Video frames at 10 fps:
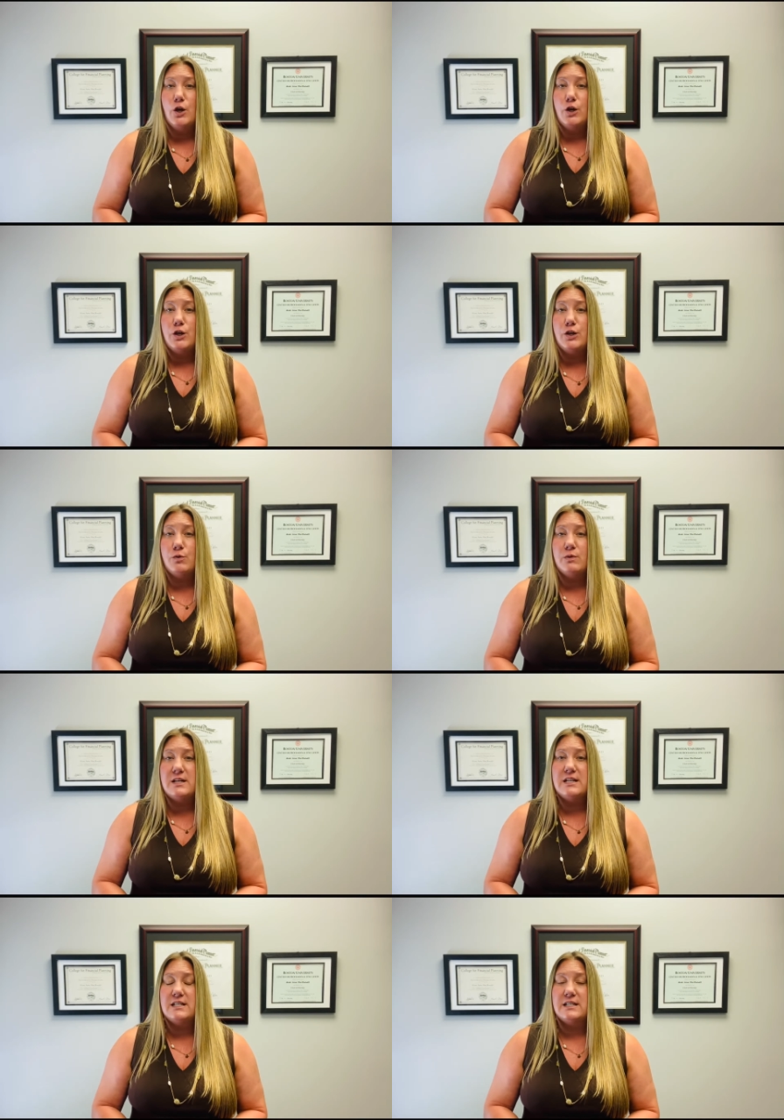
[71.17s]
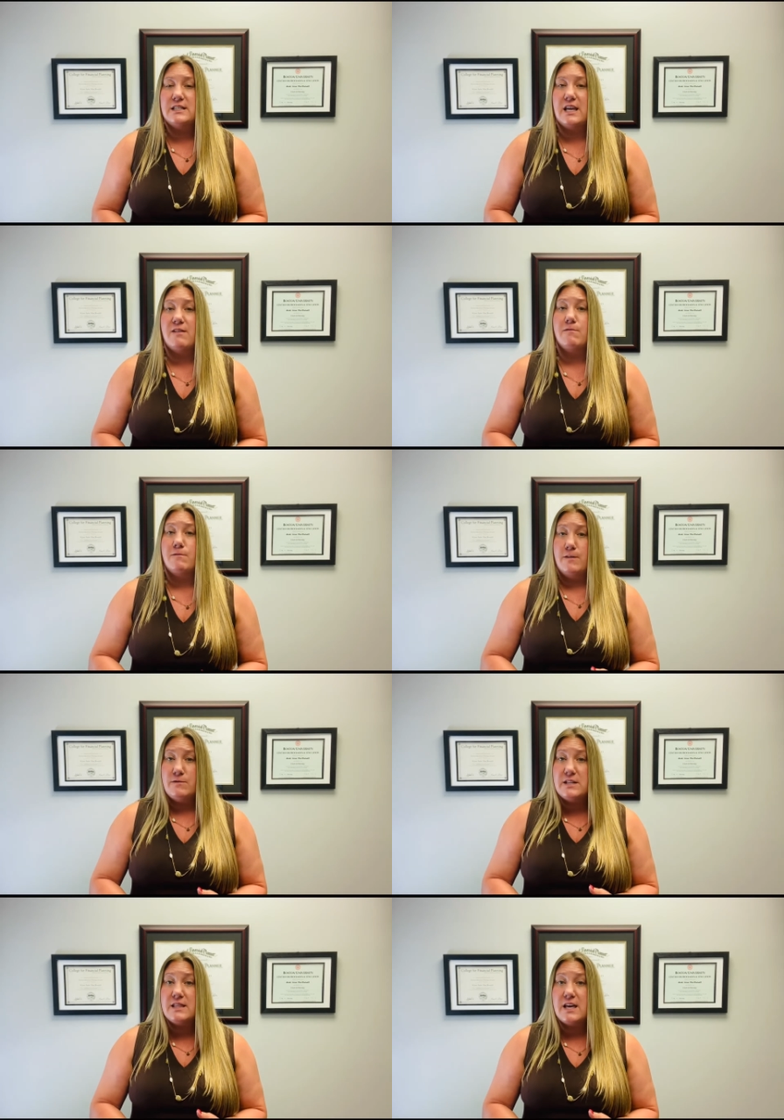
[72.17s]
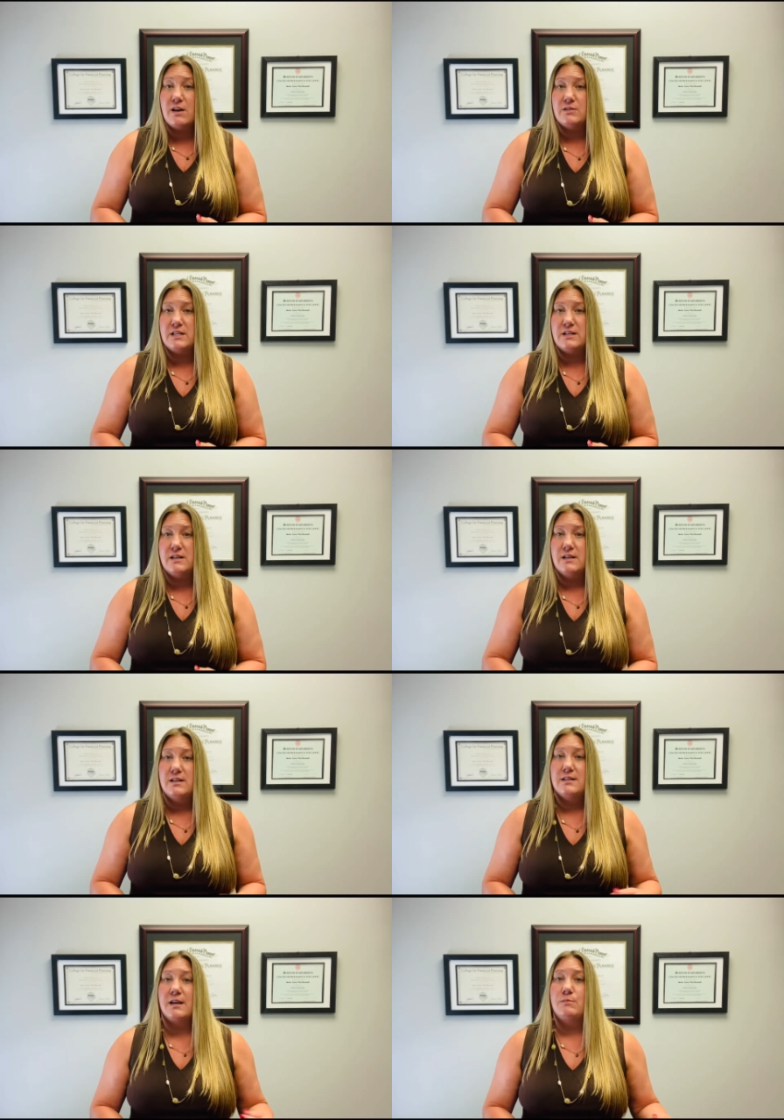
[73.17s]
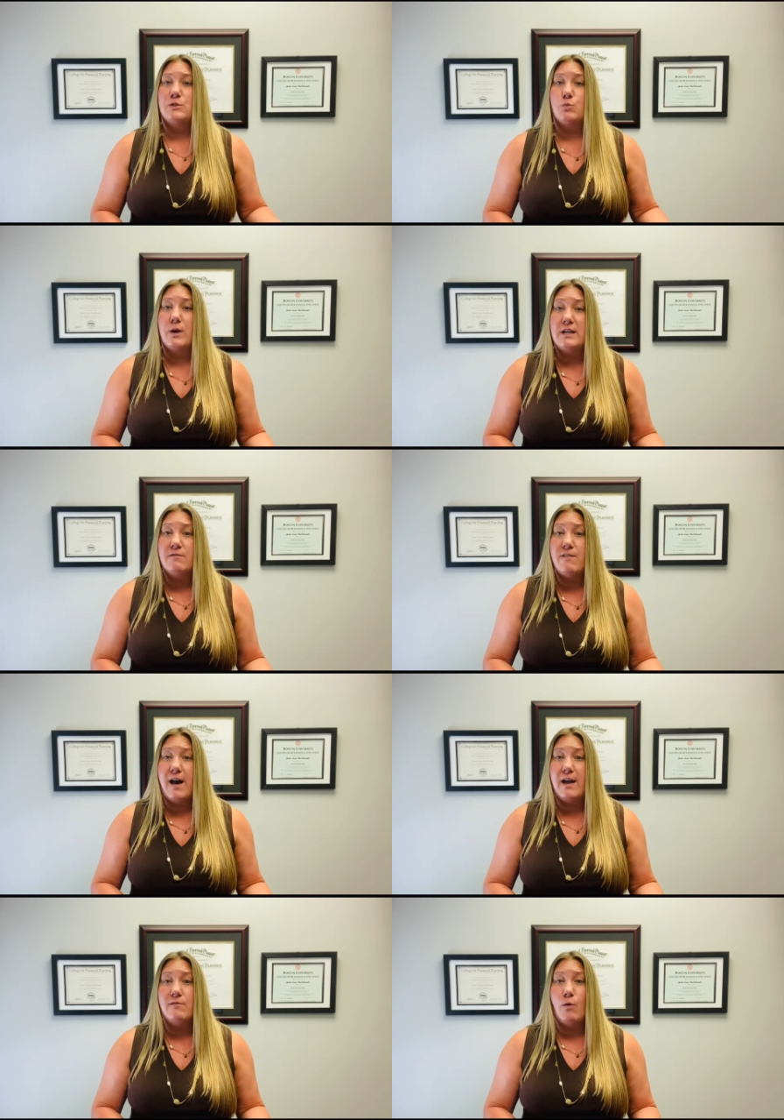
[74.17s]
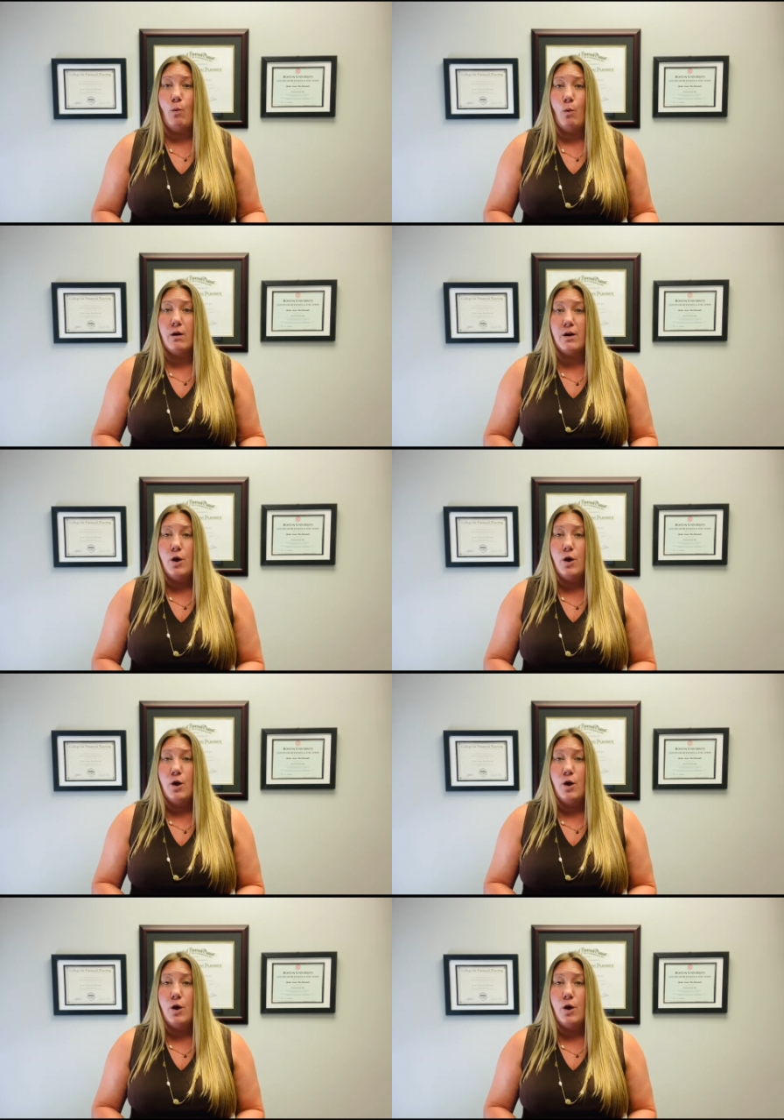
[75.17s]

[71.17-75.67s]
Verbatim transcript: you would need to save 50,000 times 25 or